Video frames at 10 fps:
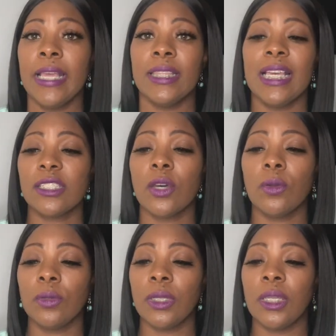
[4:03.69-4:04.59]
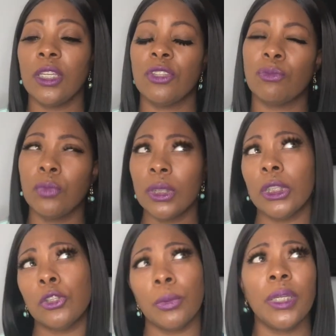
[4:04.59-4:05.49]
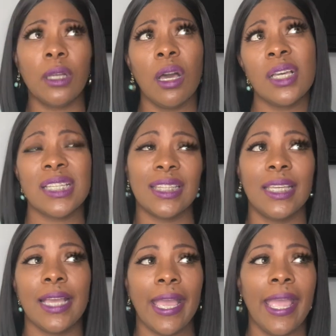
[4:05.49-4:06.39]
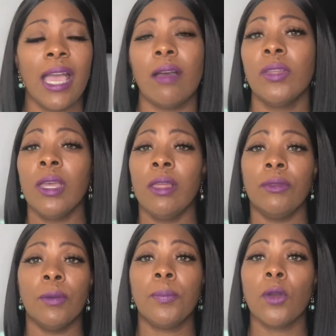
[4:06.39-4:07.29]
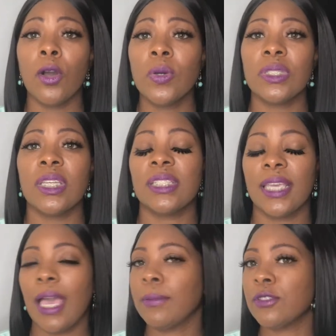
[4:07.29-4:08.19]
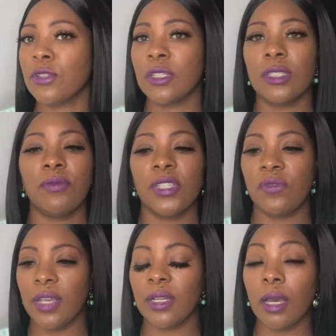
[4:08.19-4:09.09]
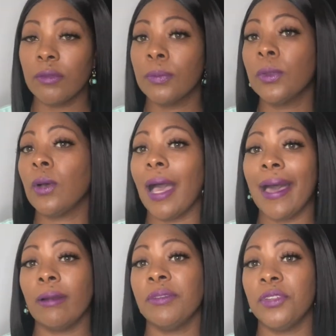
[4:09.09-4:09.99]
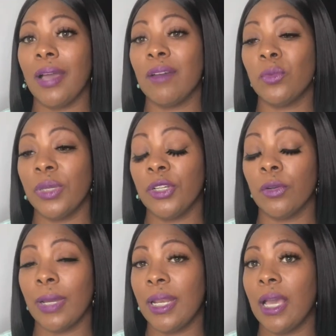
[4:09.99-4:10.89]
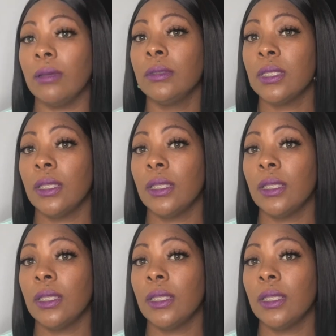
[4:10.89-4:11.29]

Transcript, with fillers: That's the only really three cons I think I have. The pros is the cap construction fits it's very comfortable. I don't even know I have a wig on right now.